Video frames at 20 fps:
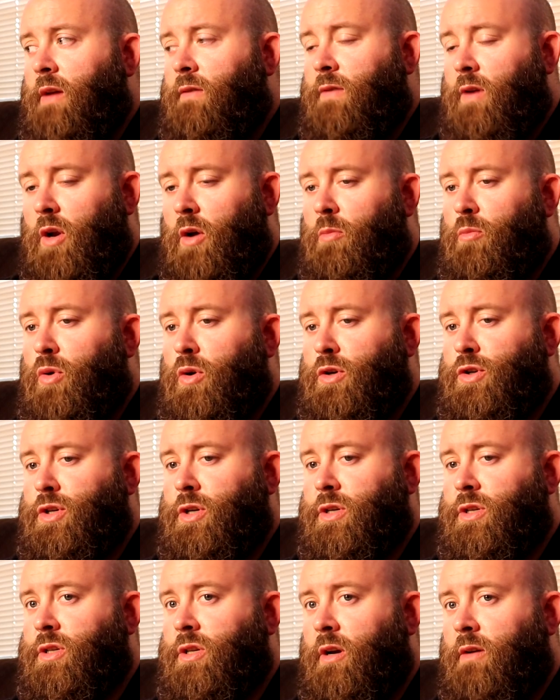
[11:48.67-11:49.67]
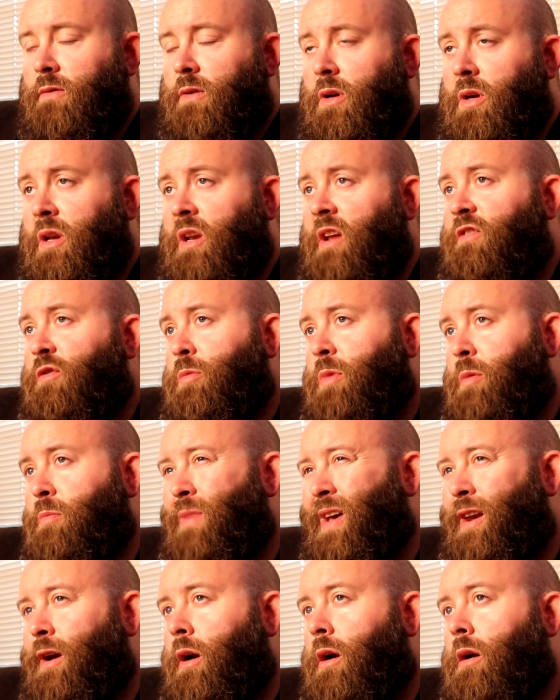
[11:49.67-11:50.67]
if you don't push yourself, you can never be
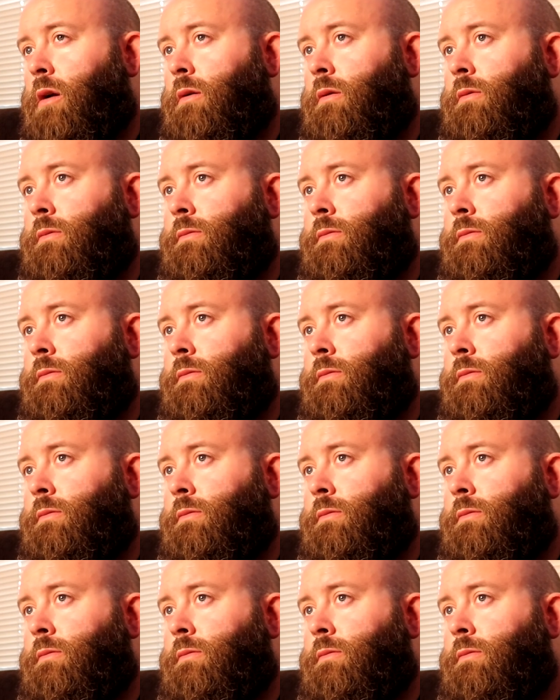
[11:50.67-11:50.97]
better.